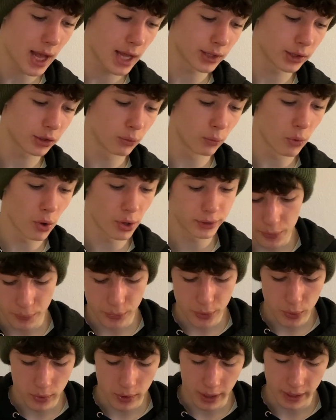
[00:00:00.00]
the 1s,
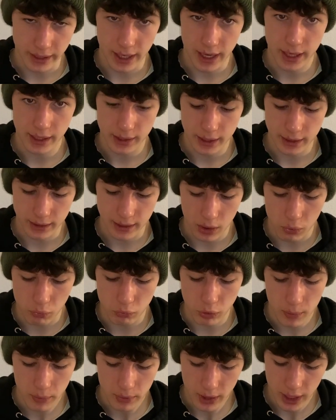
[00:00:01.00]
you again get that
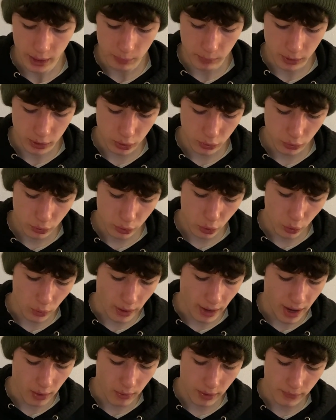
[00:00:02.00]
rubber-like material,
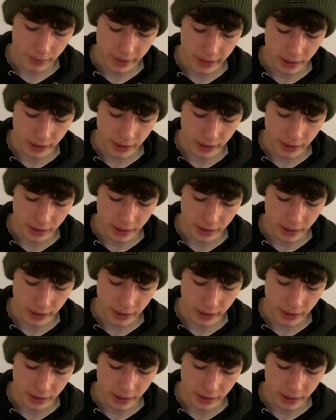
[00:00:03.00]
however it